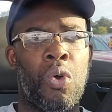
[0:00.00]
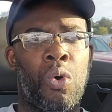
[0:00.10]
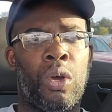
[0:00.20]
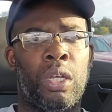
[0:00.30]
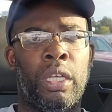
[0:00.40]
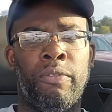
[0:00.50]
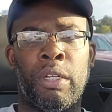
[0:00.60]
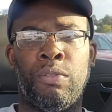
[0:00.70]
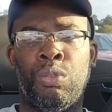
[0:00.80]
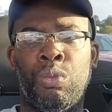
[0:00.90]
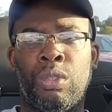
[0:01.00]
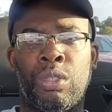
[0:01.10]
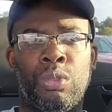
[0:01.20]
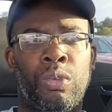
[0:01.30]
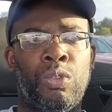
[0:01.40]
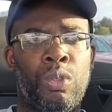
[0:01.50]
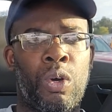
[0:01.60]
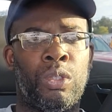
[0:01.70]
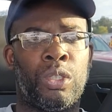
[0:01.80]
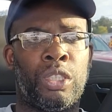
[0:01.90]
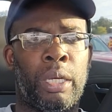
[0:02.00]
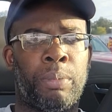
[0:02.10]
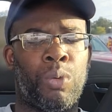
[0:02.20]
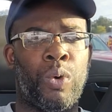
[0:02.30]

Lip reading: or even if the two of you go your separate